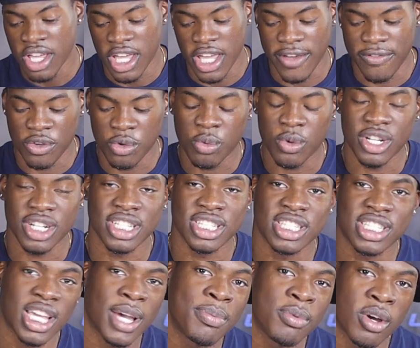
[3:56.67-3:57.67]
If you want to
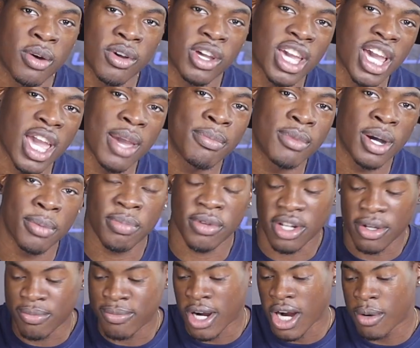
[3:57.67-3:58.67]
step your game up
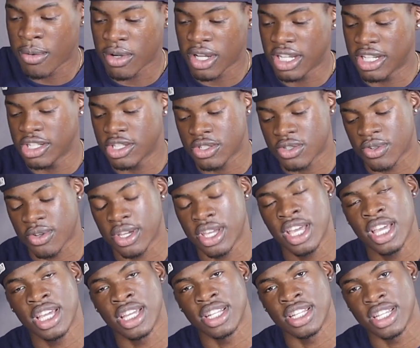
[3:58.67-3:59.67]
in the barber
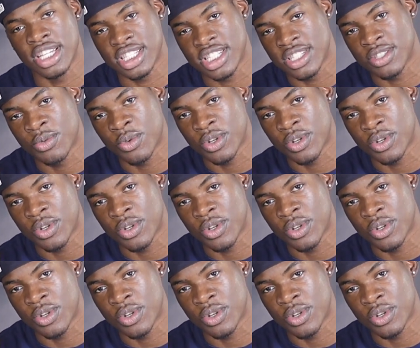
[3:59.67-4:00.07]
industry, this is